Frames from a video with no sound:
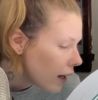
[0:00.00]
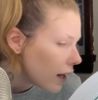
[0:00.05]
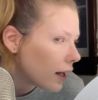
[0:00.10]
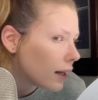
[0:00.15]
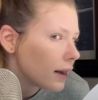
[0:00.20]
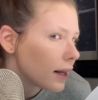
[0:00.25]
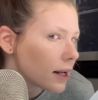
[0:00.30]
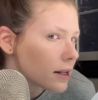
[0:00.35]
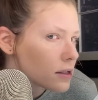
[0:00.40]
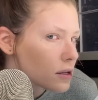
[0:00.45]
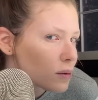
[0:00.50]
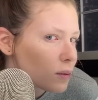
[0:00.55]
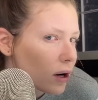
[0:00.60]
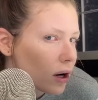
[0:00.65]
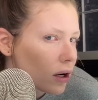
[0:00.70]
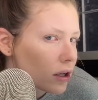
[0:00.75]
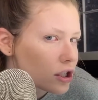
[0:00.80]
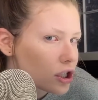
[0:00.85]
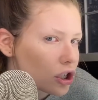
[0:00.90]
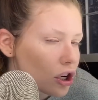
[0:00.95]
and that's where
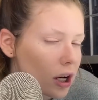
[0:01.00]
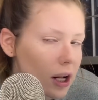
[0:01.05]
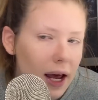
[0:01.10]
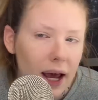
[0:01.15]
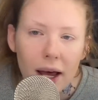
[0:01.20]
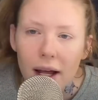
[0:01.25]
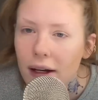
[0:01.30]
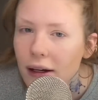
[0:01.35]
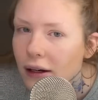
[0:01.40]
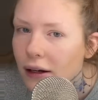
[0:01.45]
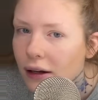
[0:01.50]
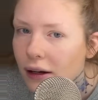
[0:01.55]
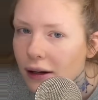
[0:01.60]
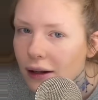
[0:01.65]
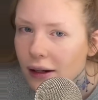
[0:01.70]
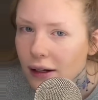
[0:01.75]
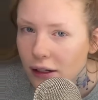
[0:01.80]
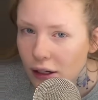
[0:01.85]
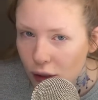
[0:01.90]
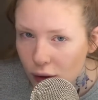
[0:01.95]
it should end.
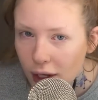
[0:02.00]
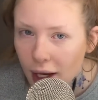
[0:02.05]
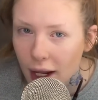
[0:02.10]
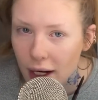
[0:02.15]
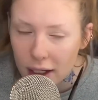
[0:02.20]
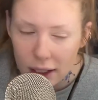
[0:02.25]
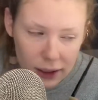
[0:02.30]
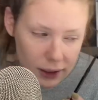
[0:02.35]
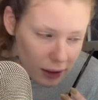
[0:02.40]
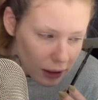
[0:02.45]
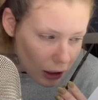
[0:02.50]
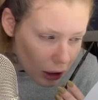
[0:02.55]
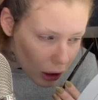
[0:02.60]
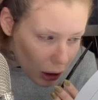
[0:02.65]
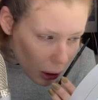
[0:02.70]
Do you get it?